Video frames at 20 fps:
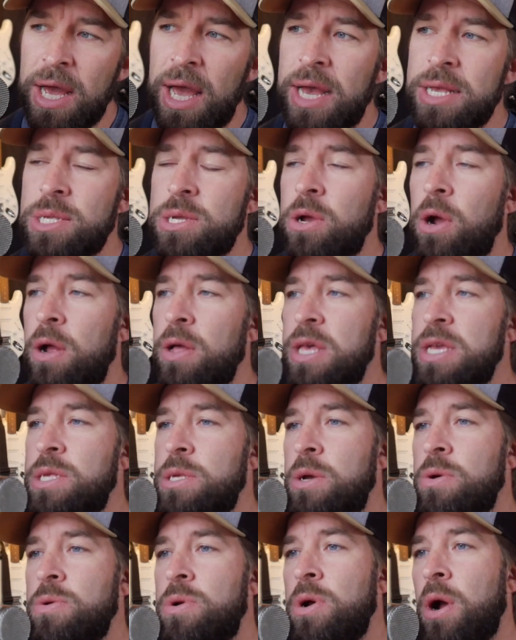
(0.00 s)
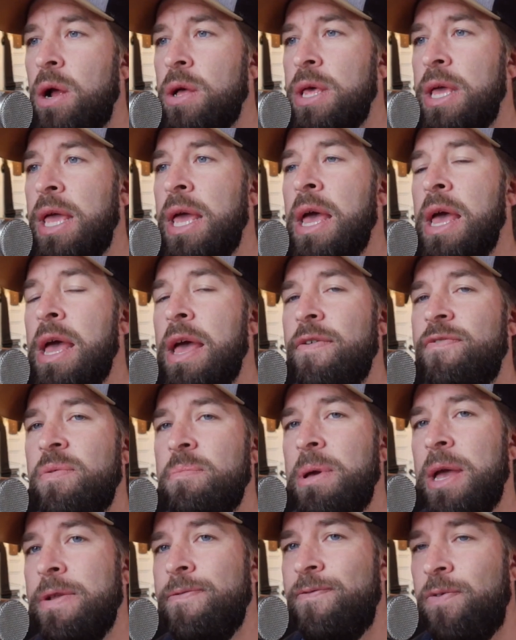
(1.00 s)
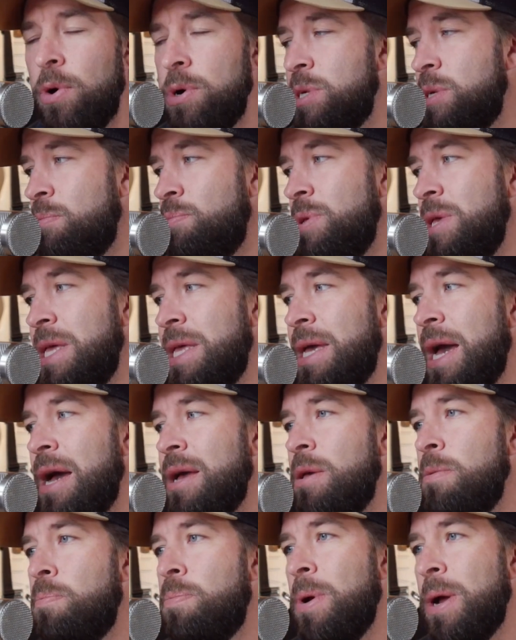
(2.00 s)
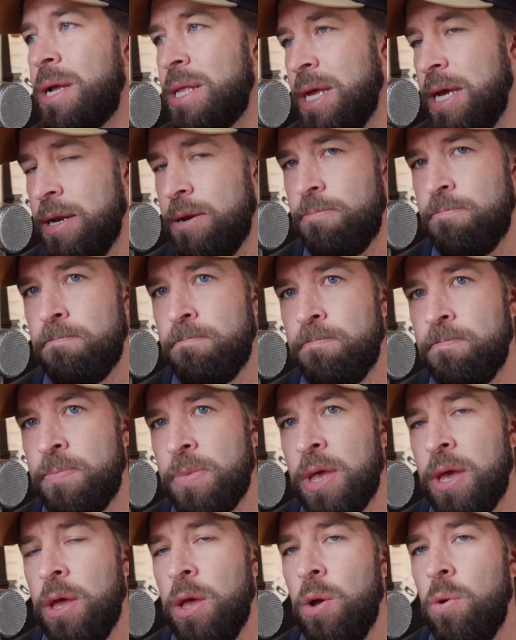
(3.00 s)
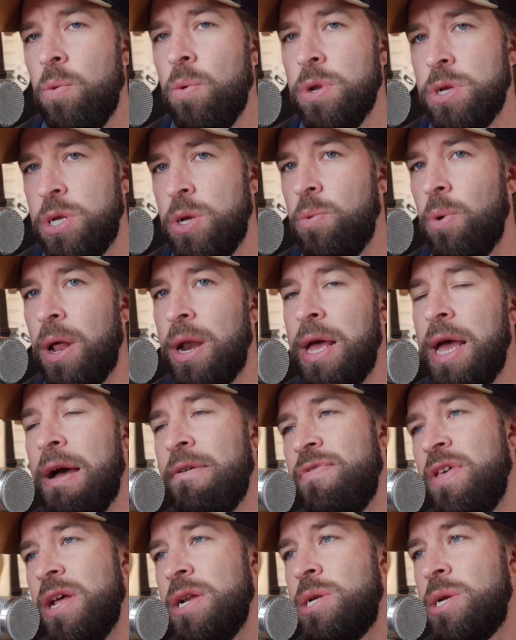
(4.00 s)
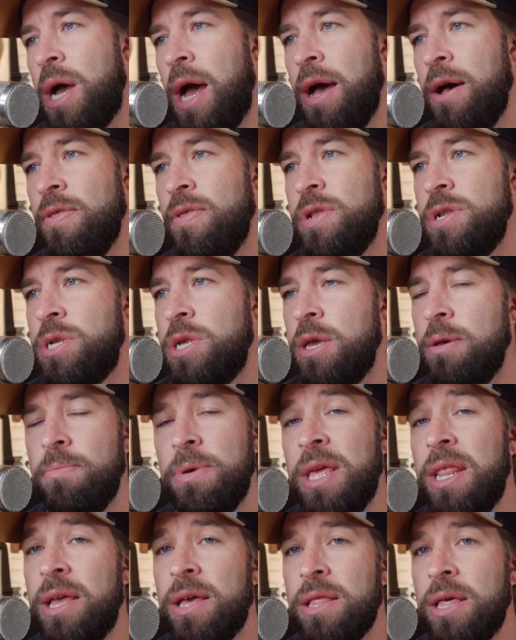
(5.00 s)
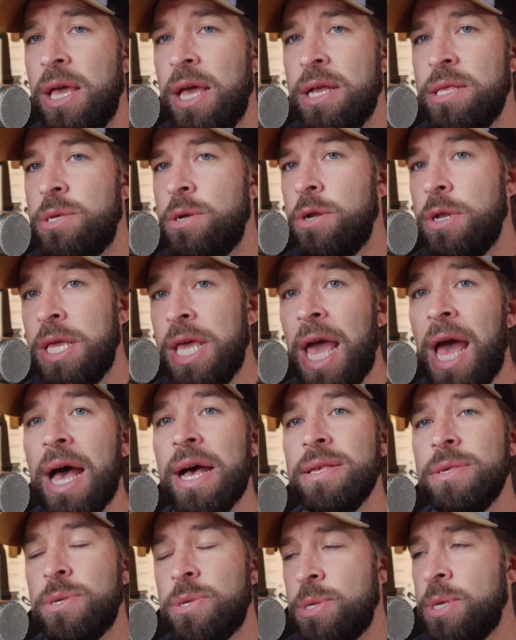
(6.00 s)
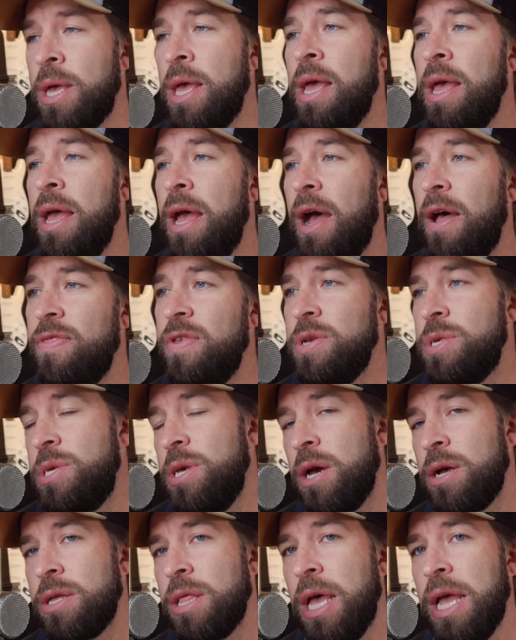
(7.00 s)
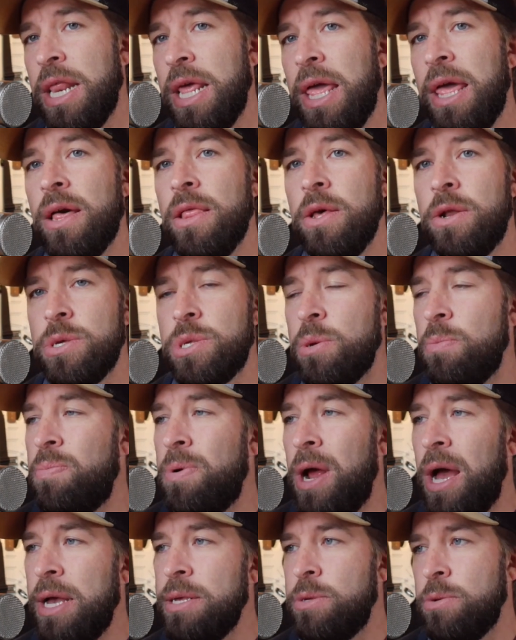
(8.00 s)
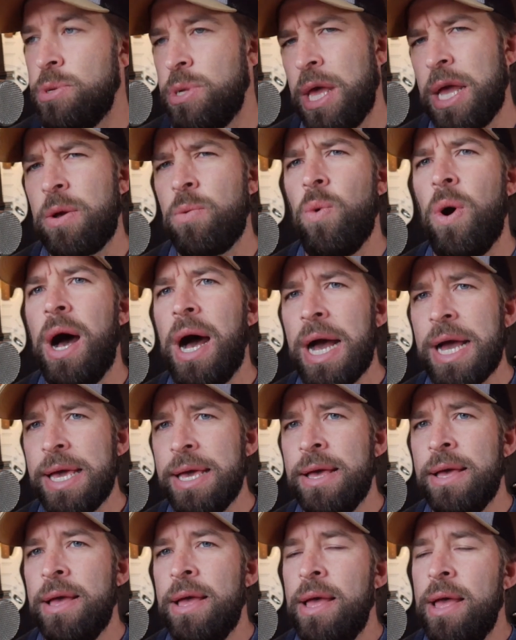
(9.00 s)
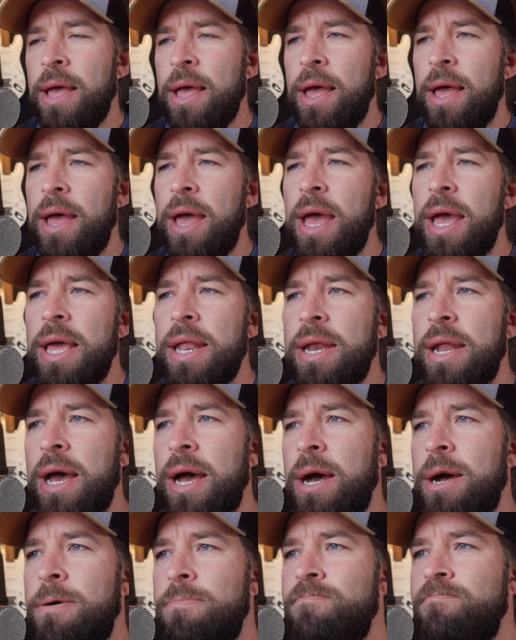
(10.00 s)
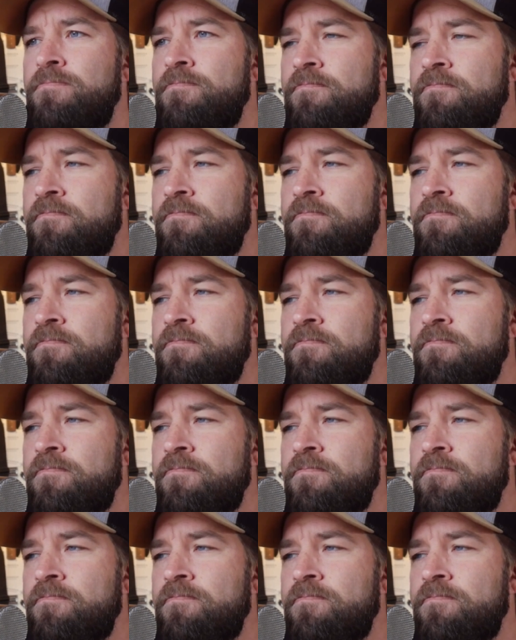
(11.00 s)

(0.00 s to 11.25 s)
I asked Carly, so Carly, if a man forcibly got you pregnant, would you want to have that child? And she immediately answered yes. And this young lady, a little surprised, was like, why? And um,